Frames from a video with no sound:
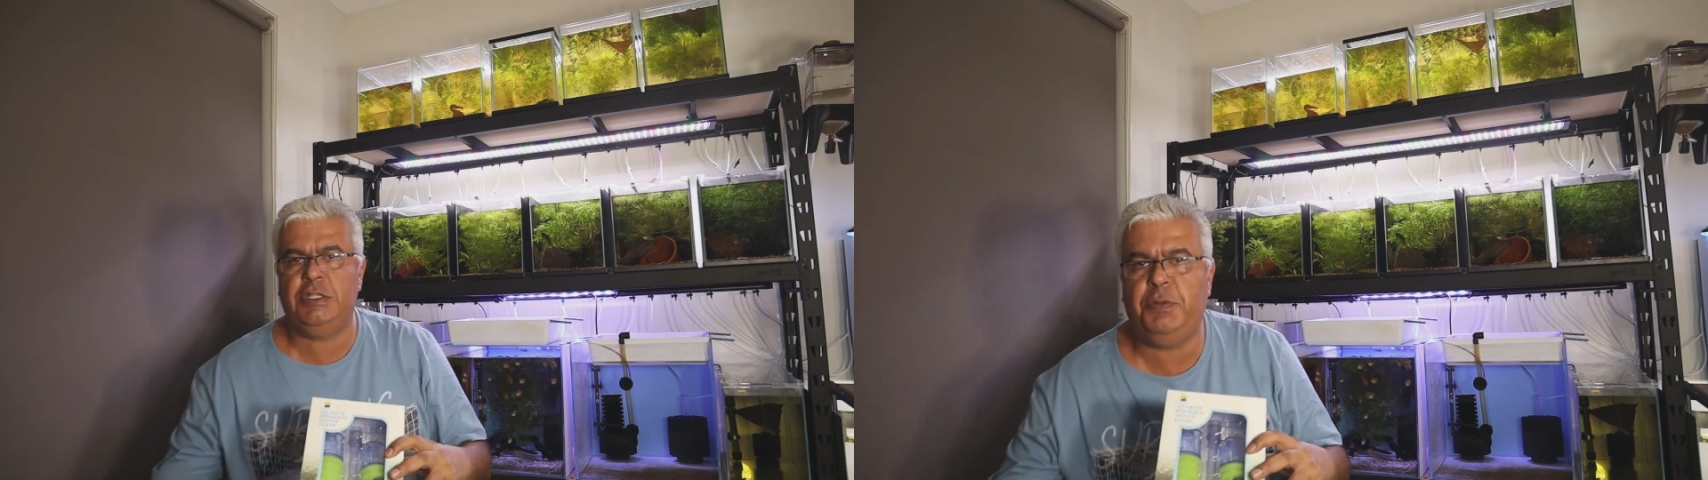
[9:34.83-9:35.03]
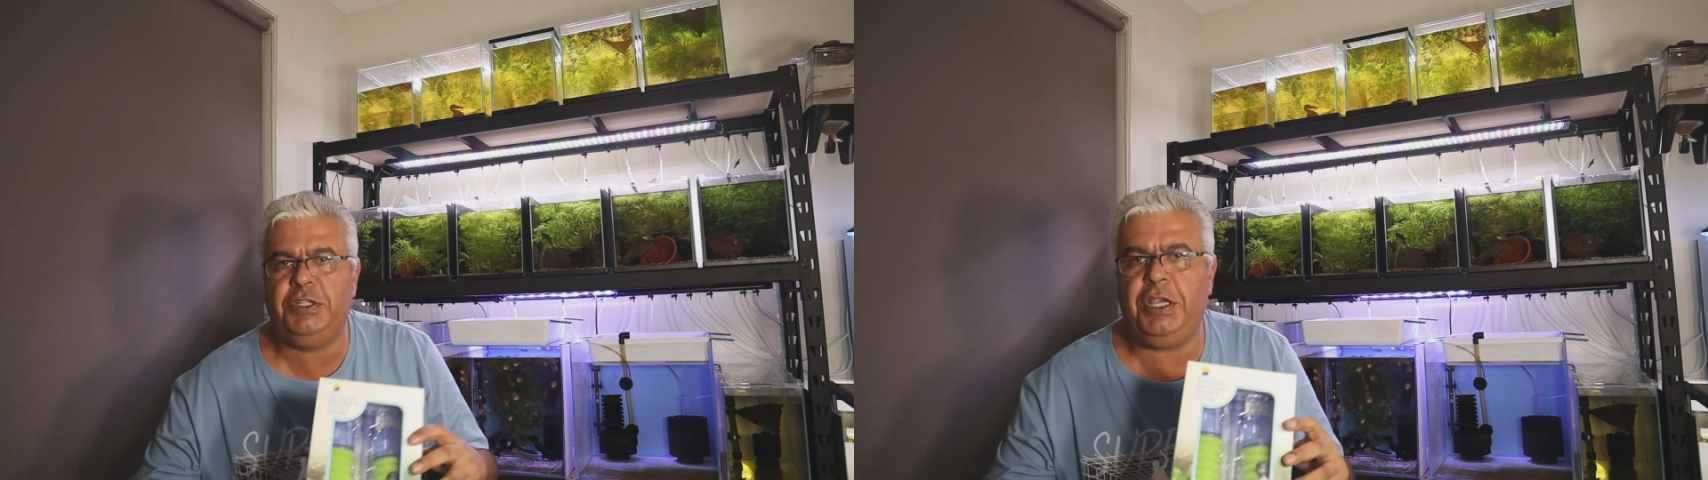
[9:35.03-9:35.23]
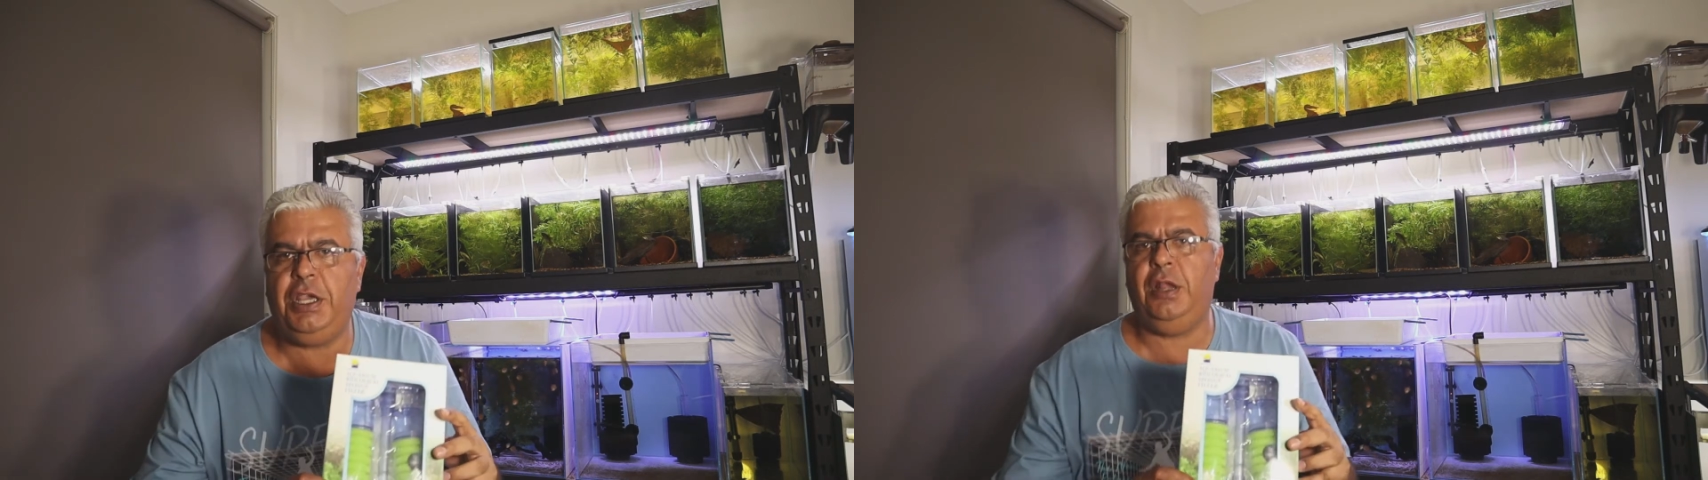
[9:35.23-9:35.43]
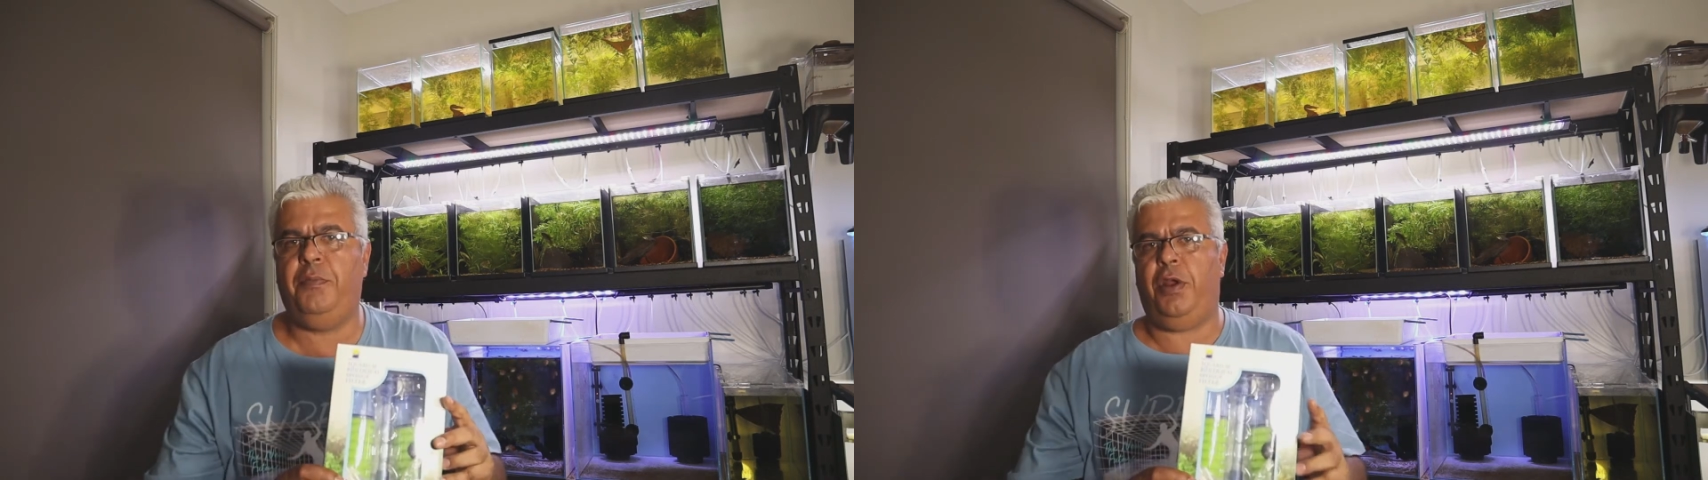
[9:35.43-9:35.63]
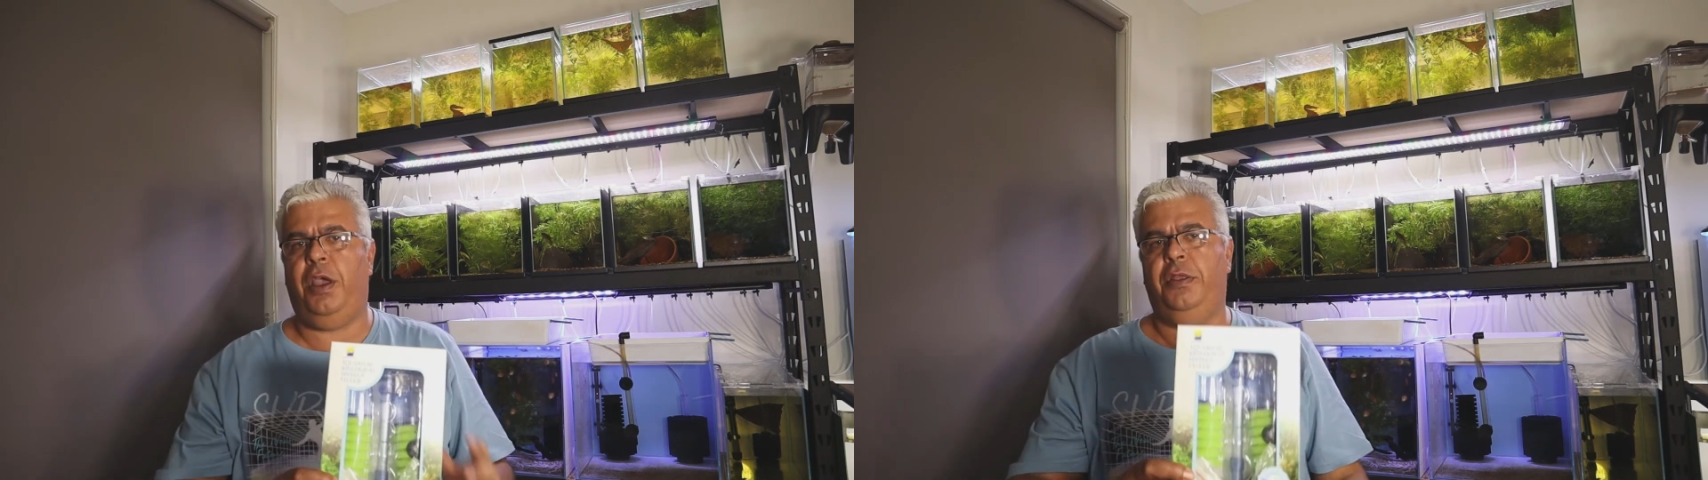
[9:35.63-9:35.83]
this
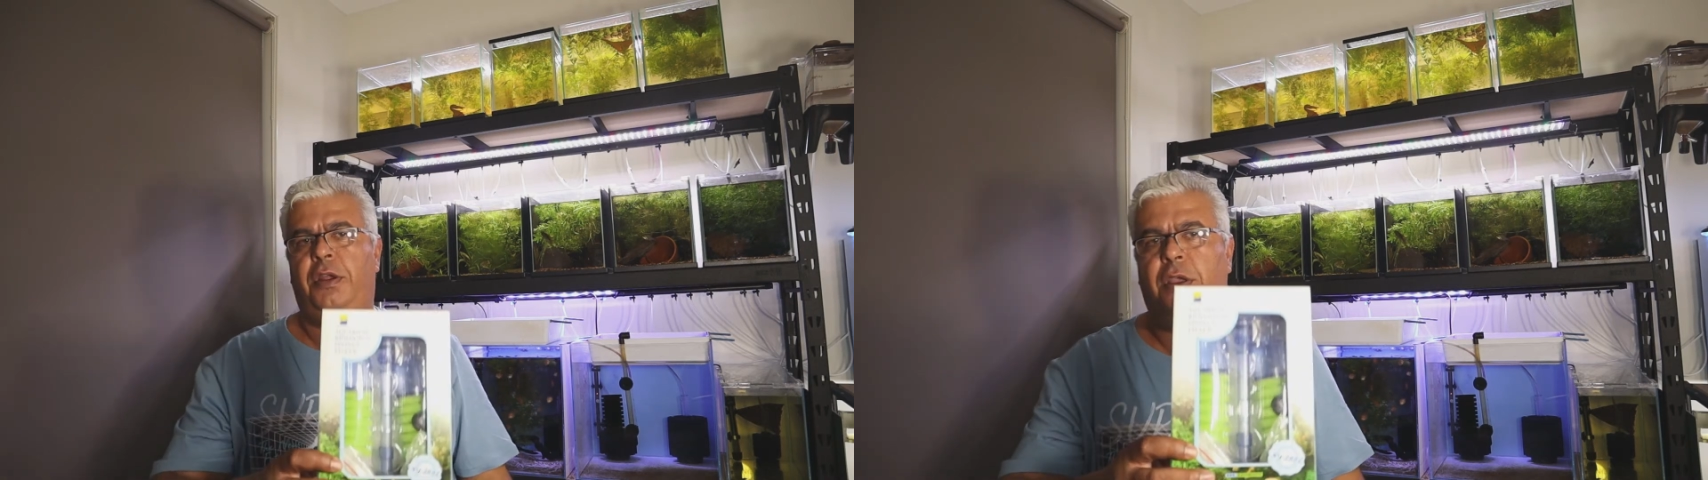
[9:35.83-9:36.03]
particular brand that